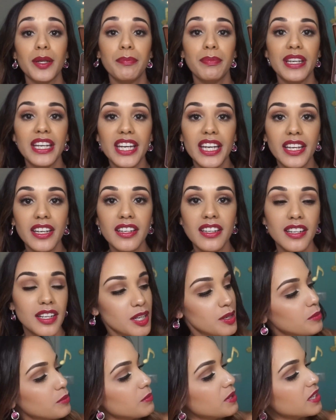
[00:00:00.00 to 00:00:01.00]
Pecan.
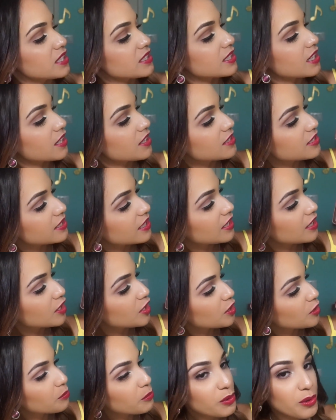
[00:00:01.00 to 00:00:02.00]
Is that how you say
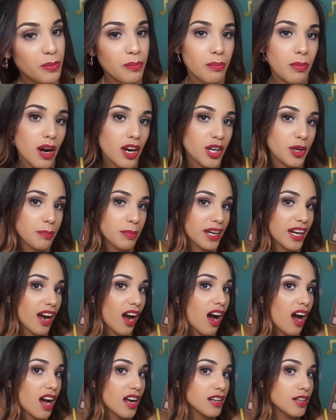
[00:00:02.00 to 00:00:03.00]
it? Butter
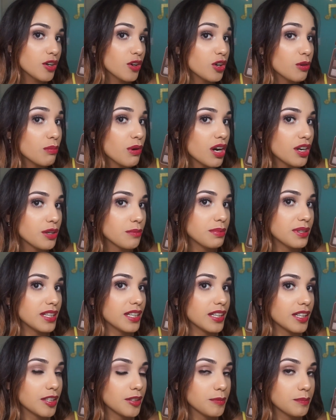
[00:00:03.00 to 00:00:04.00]
Pecan or Butter
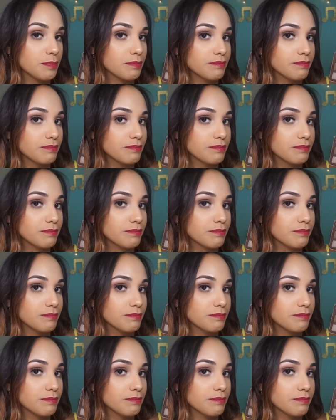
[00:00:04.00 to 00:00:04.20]
Pecan?